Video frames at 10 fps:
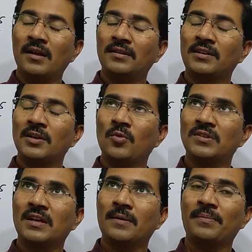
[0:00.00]
And the king
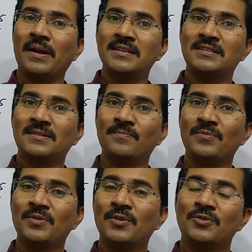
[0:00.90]
was surprised.
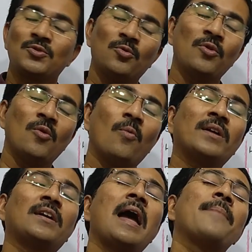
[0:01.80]
So
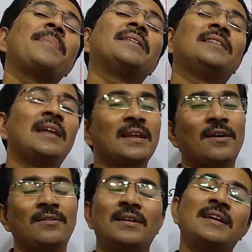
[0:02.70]
what happened
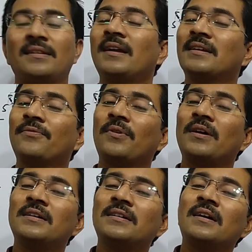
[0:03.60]
later on, not of
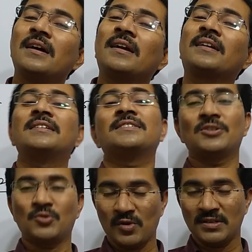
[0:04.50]
a
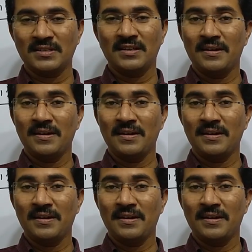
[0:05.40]
concern to us,